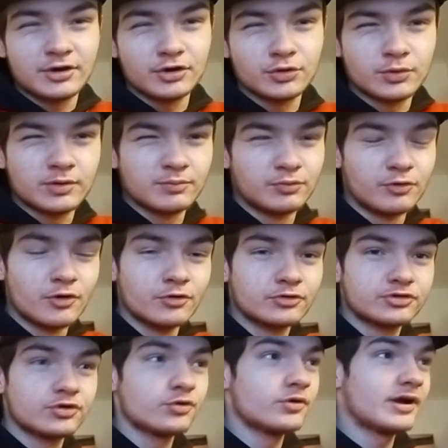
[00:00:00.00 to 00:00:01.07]
other one broke,
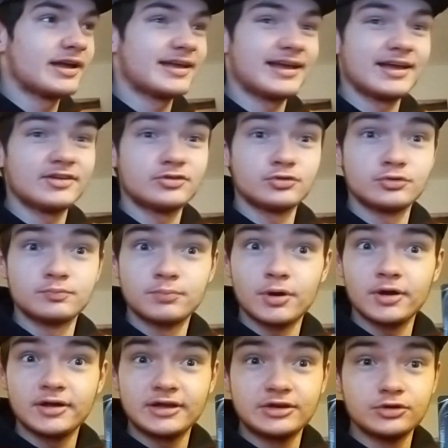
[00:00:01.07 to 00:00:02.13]
so I had to
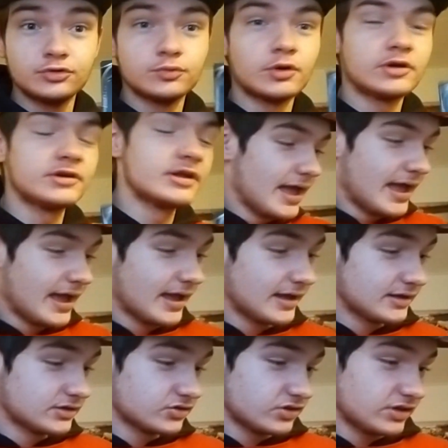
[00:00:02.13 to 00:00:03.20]
buy a new one.
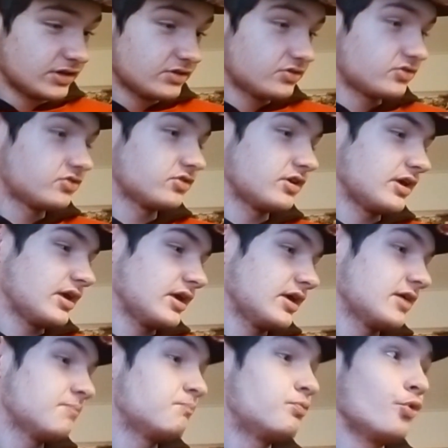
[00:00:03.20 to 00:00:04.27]
And it's
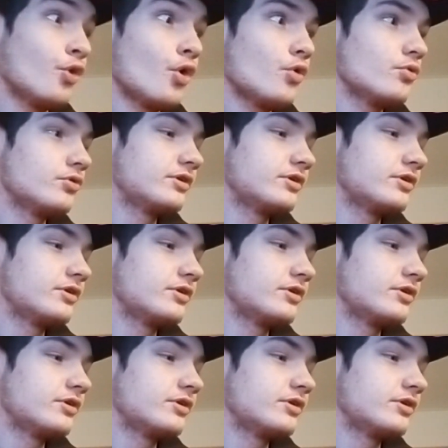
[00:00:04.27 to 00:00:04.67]
a pro